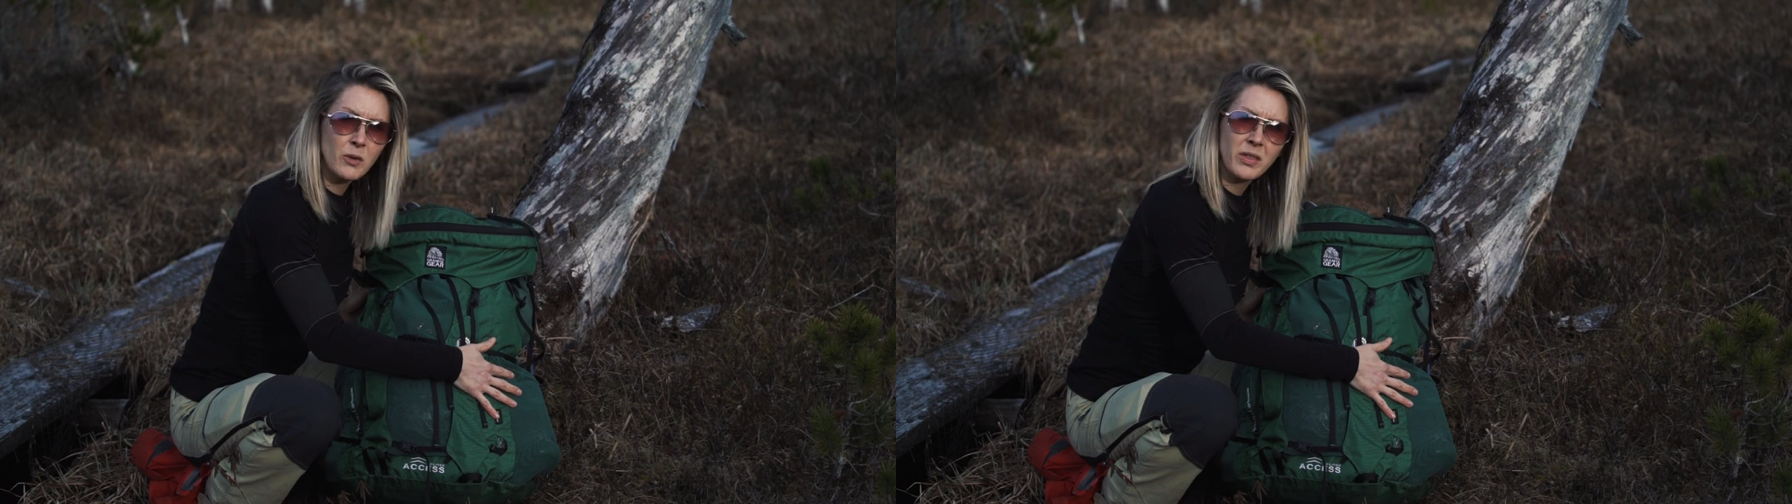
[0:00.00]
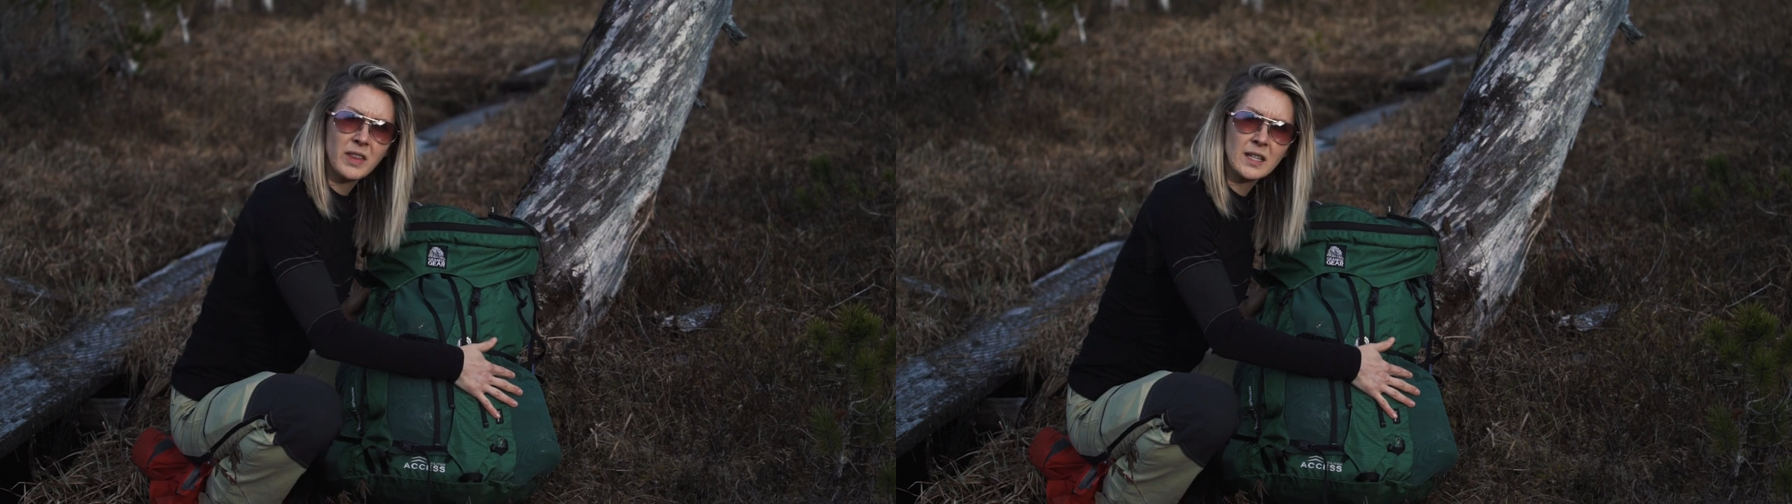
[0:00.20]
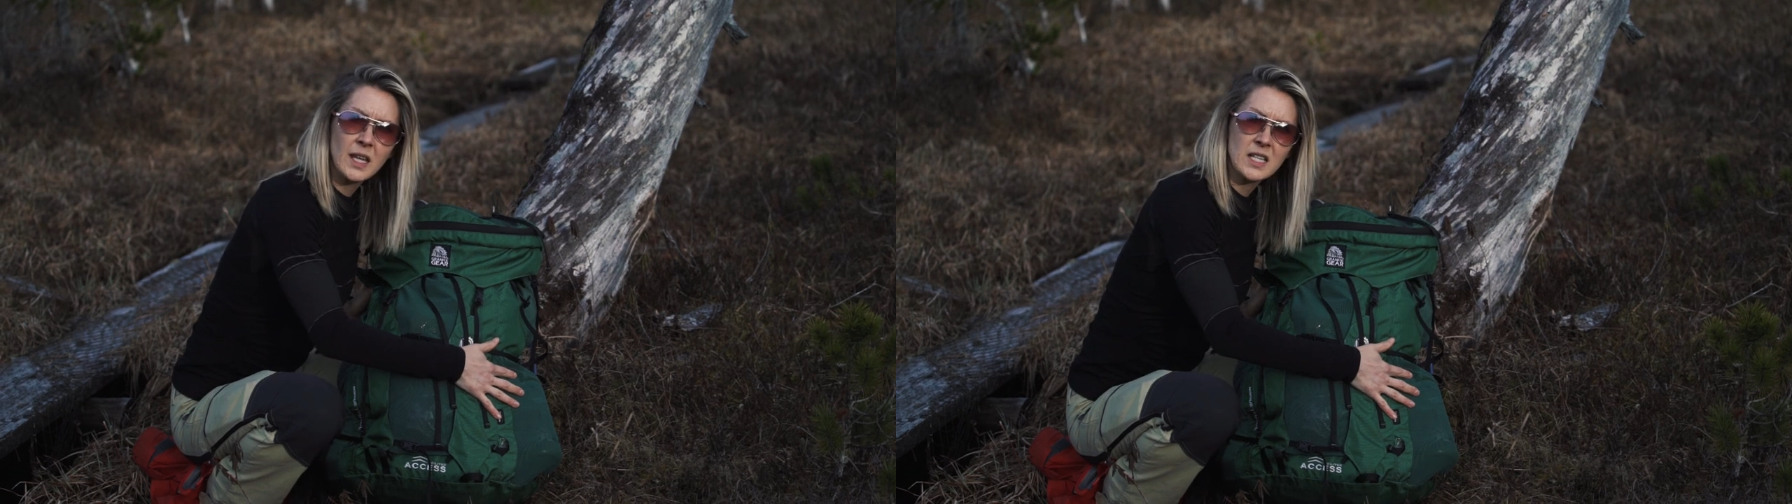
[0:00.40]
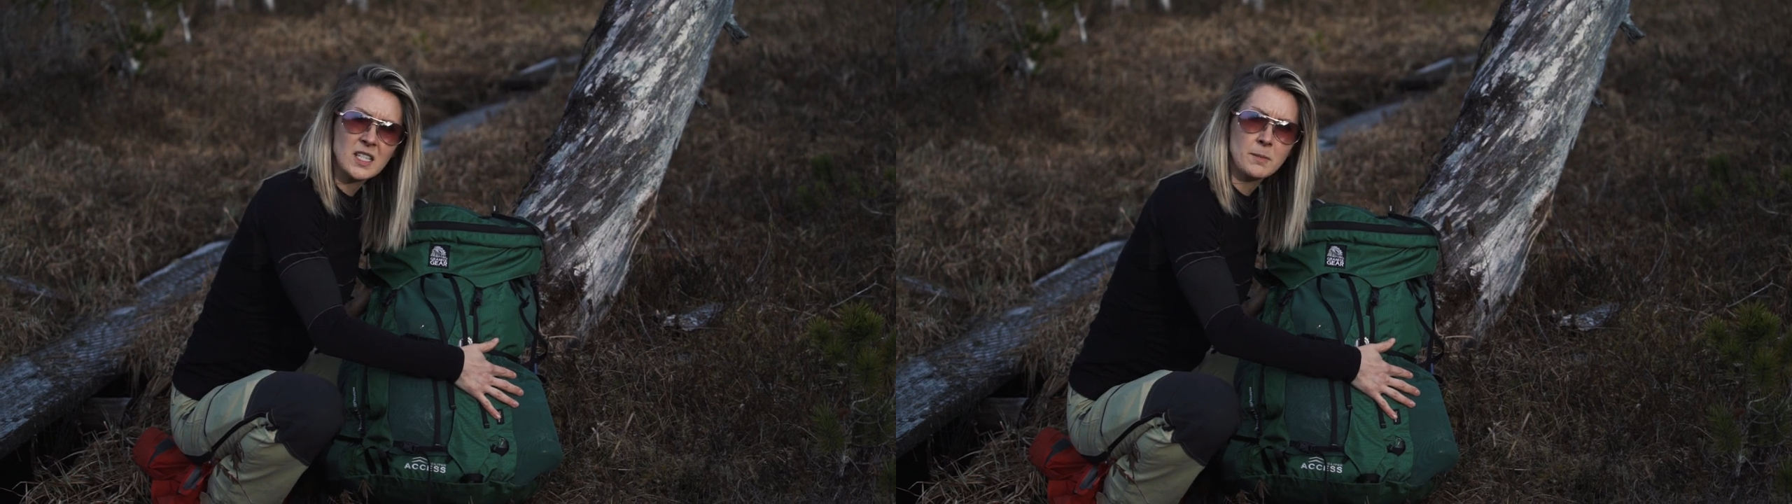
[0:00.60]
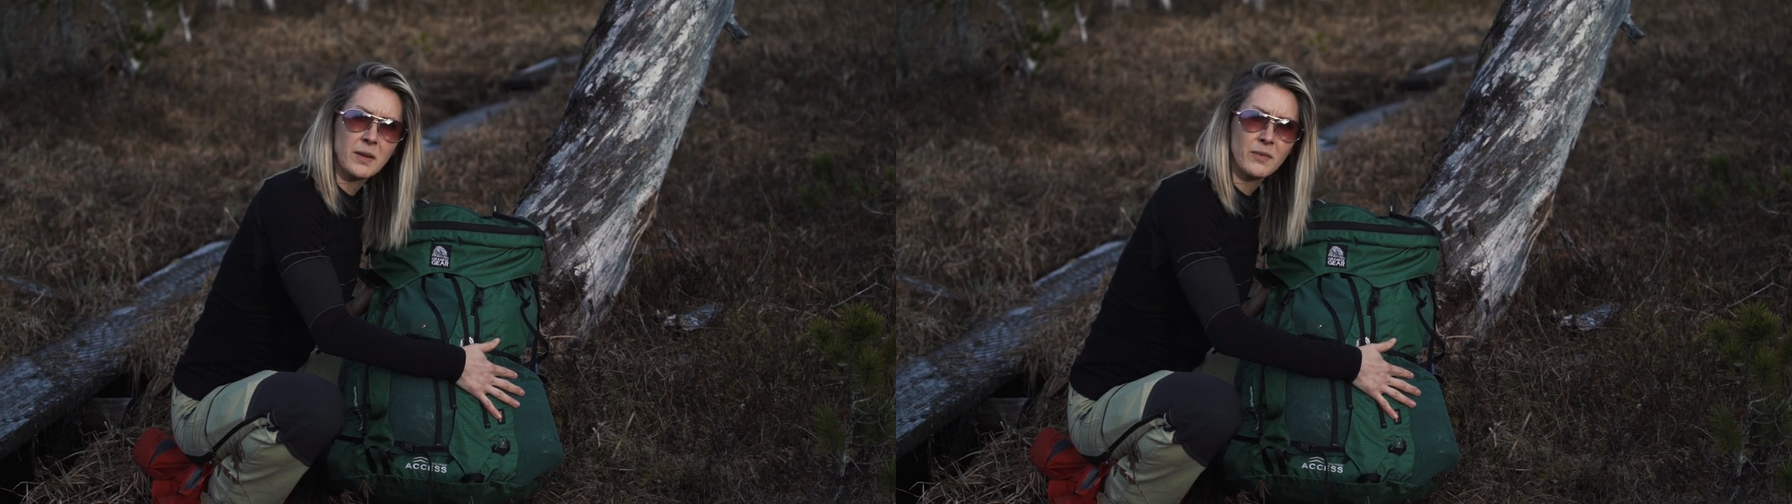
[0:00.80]
other thing that
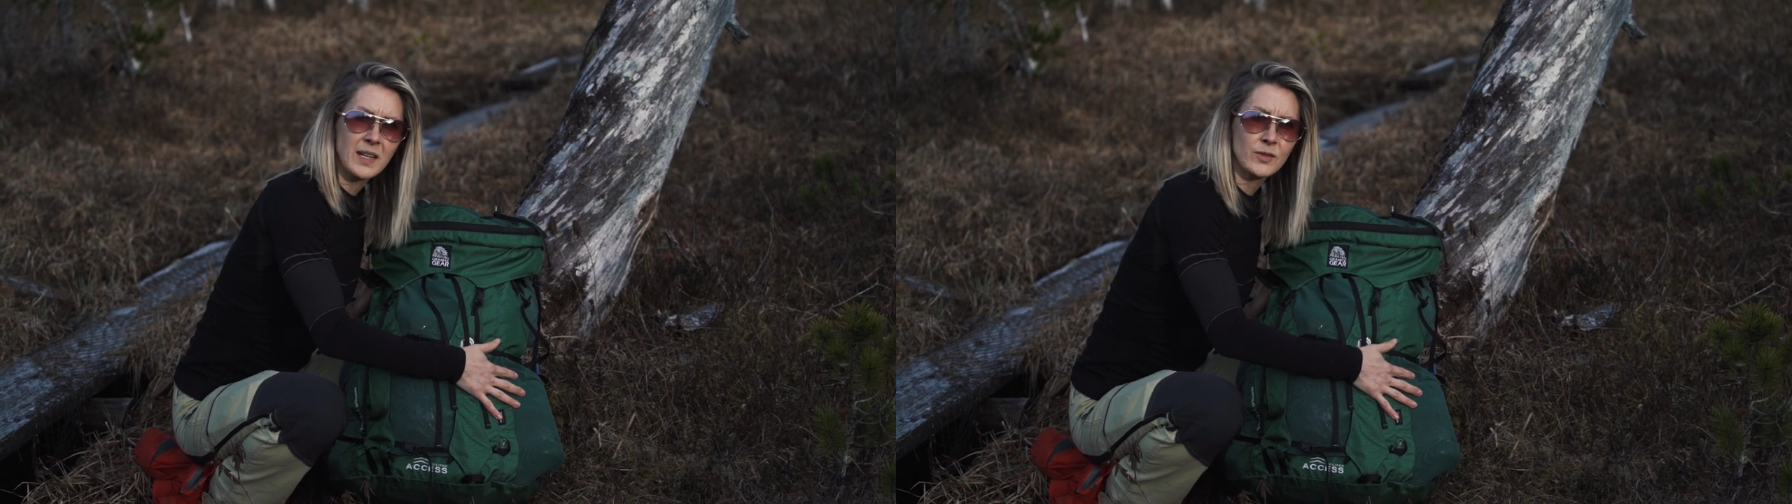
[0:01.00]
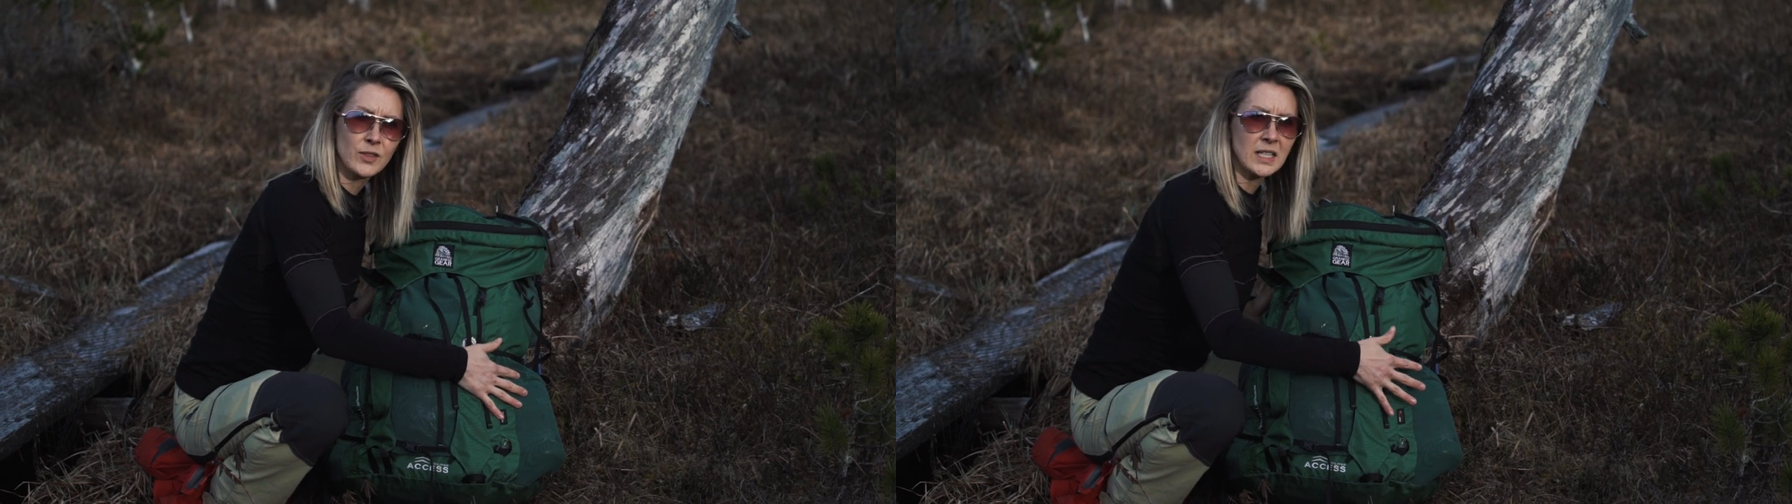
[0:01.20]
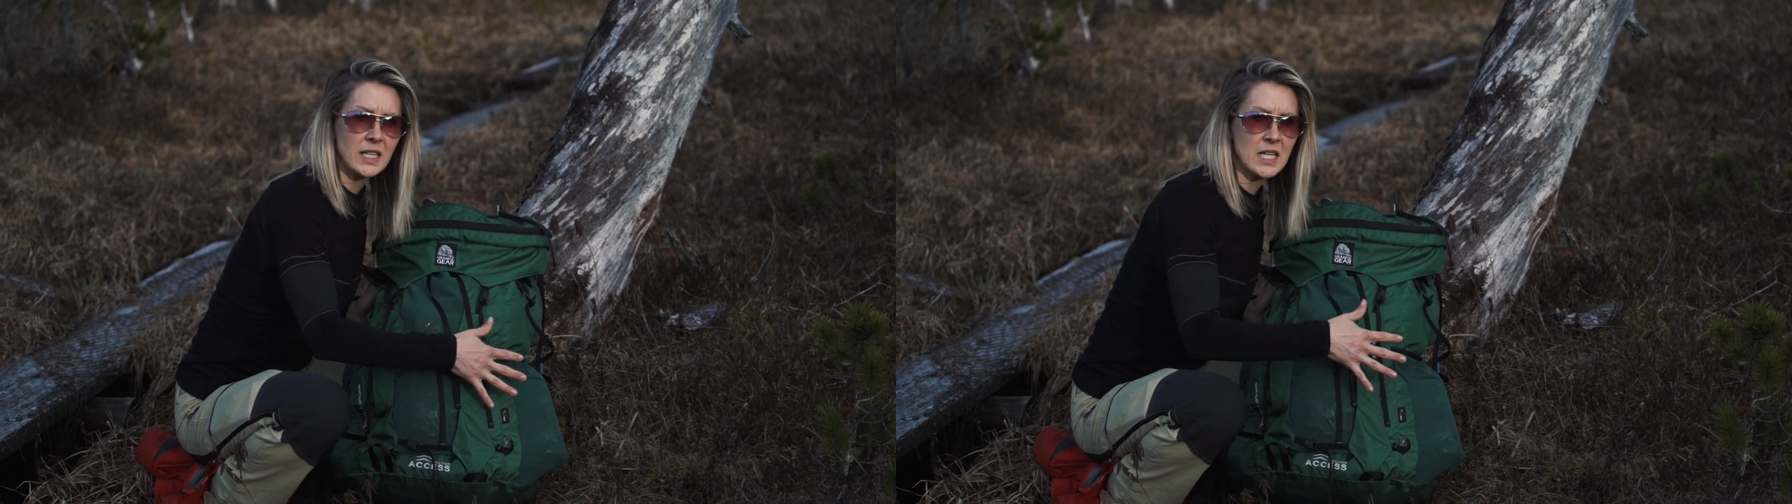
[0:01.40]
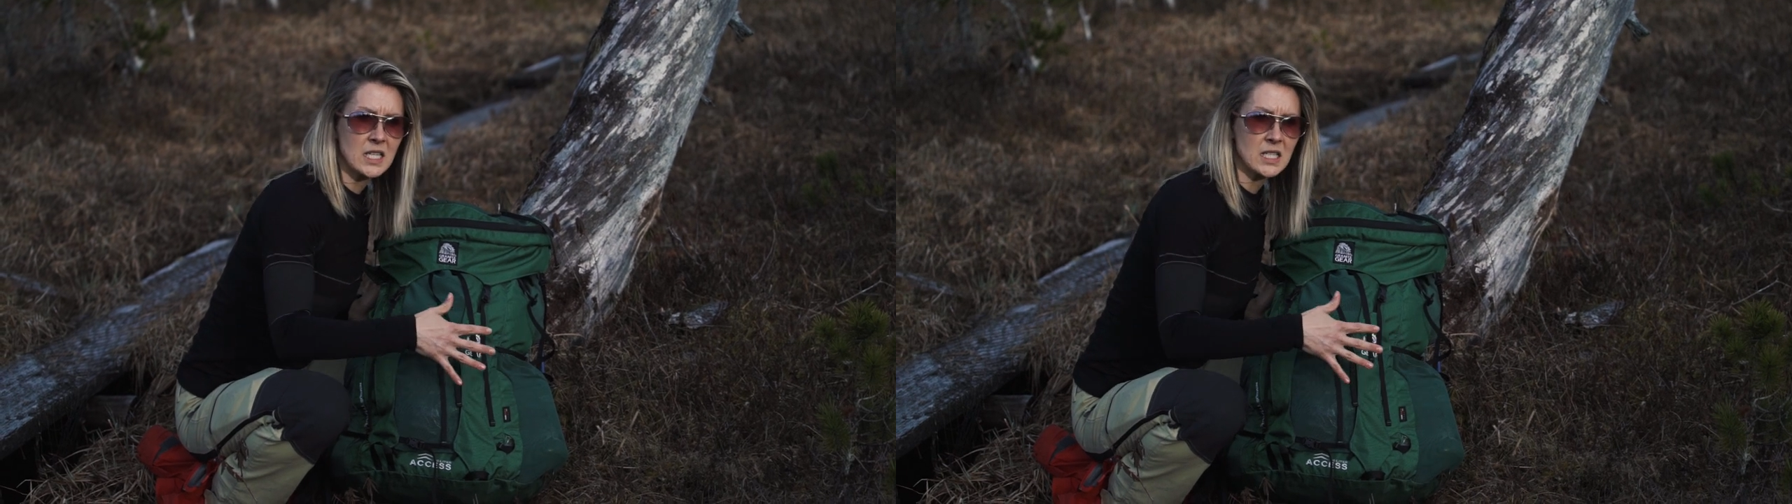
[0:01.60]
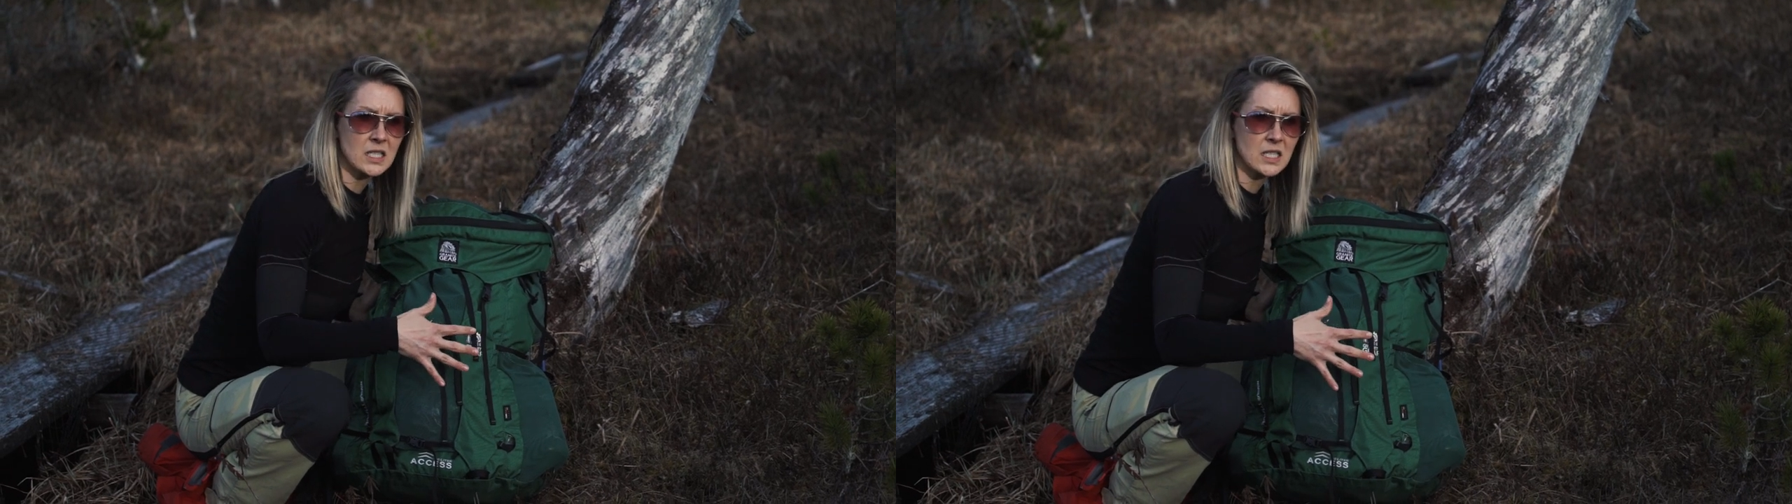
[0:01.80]
isn't my favorite
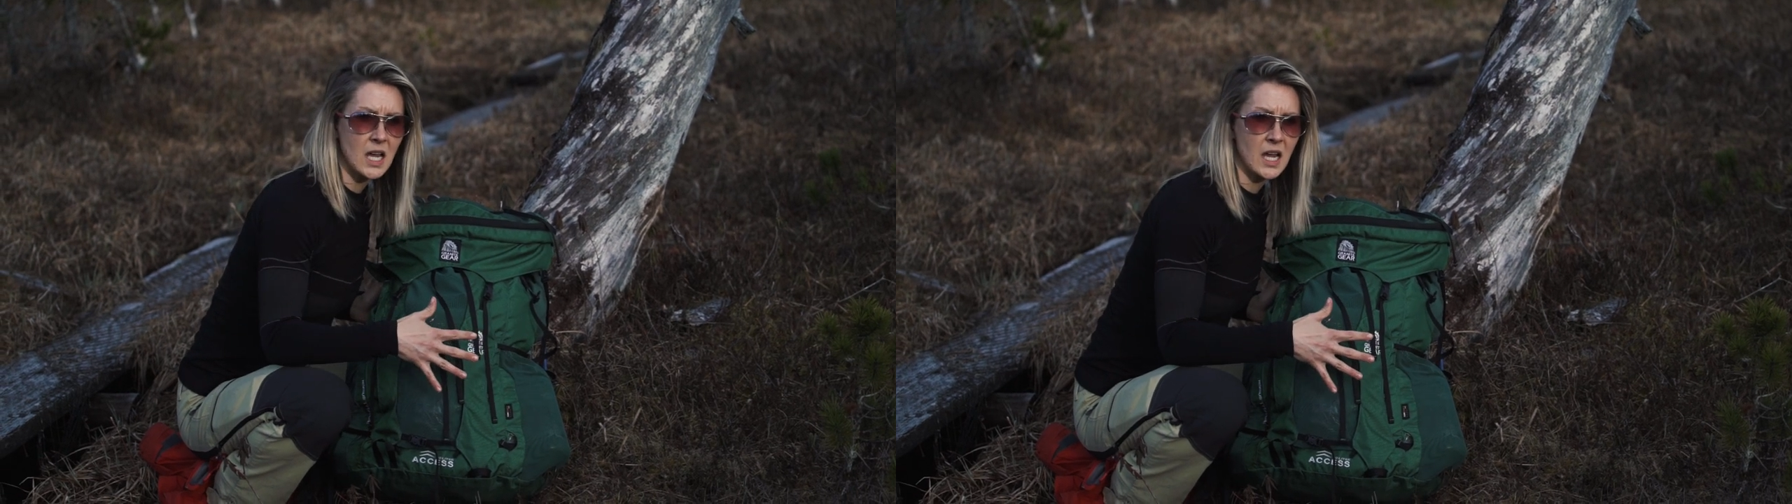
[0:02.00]
is